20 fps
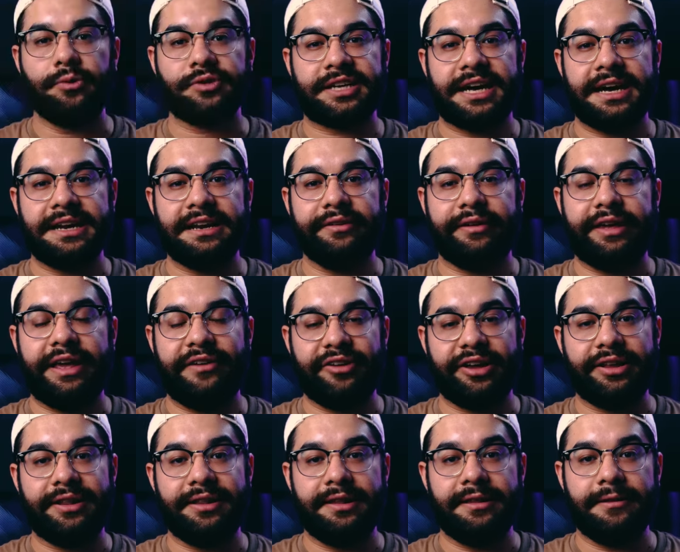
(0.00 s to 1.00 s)
was kind of
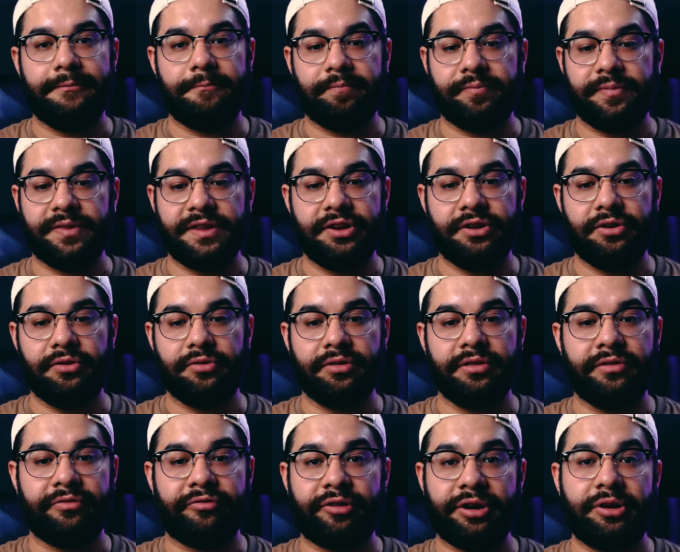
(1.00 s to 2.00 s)
given you know,
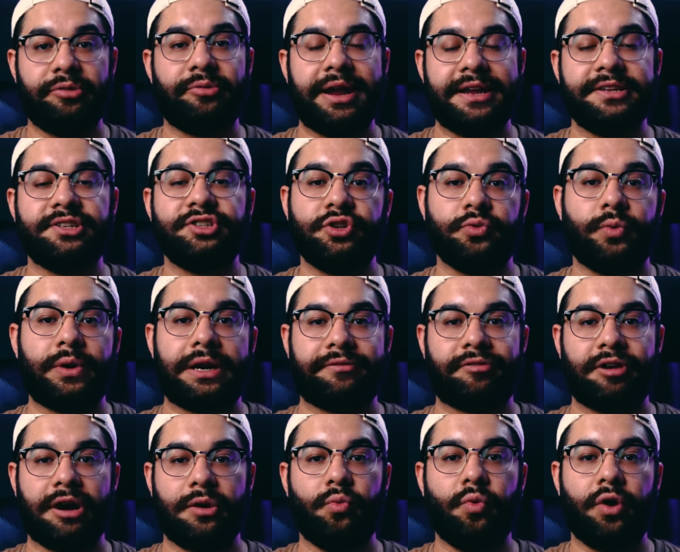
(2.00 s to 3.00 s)
the free reign to do
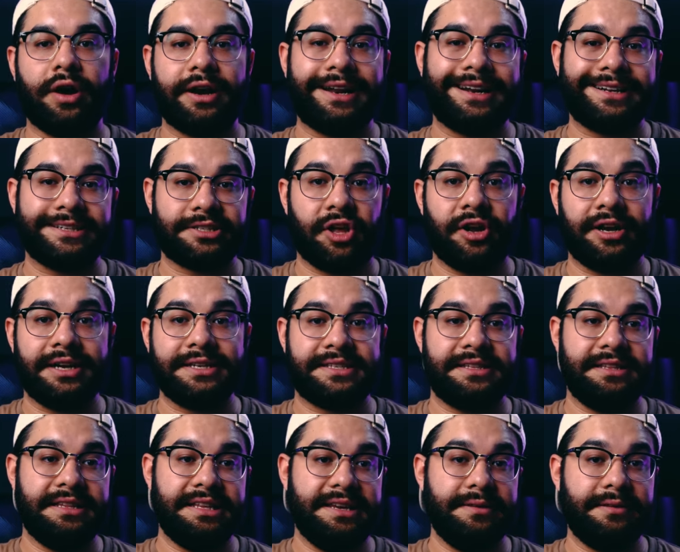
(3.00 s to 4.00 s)
whatever I wanted as long as
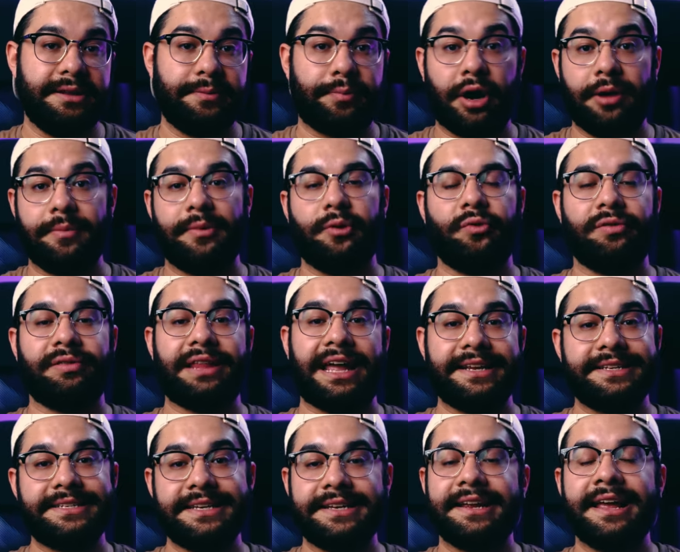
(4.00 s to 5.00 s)
the department
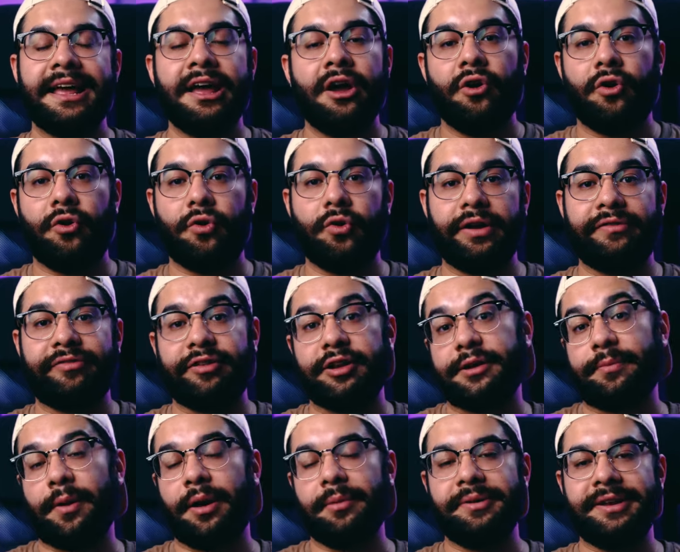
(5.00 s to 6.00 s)
liked it or if the
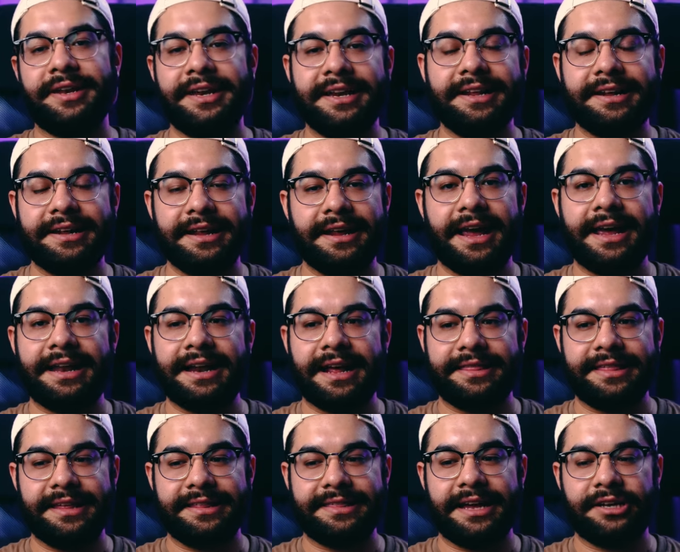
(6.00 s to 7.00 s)
department needed it. And I
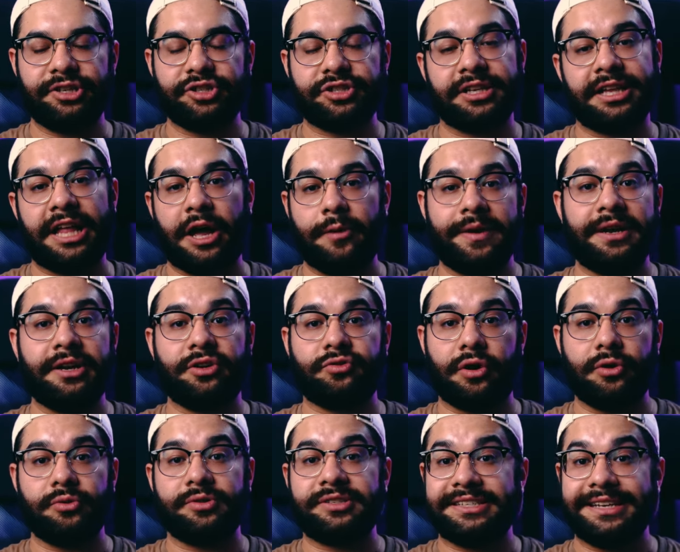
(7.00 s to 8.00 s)
think that just allowed me to
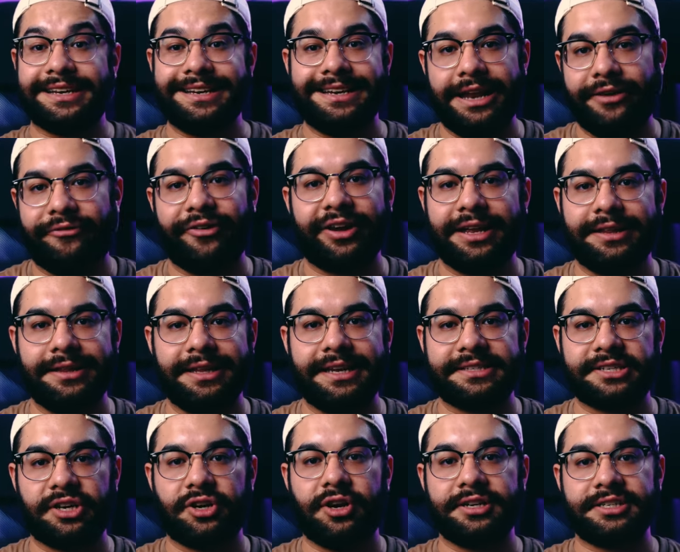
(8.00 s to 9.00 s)
grow significantly
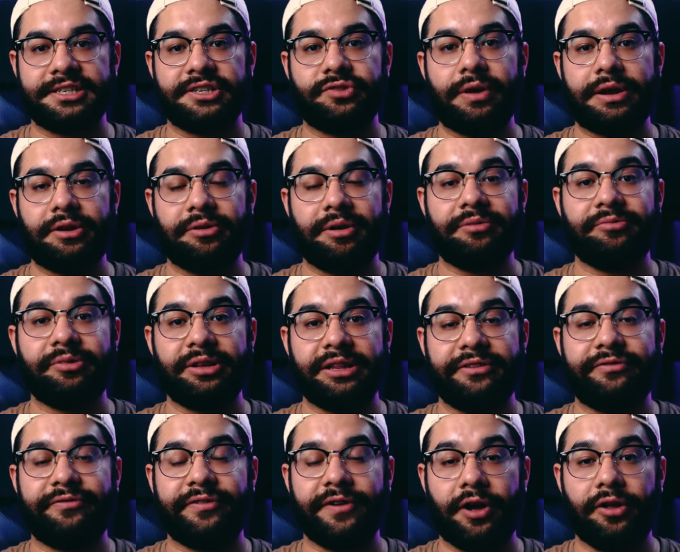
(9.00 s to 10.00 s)
as a content creator and
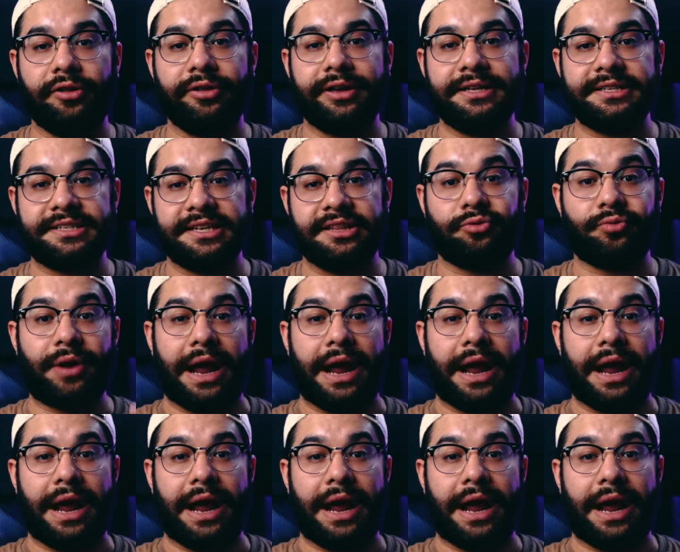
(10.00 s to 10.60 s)
really fall into the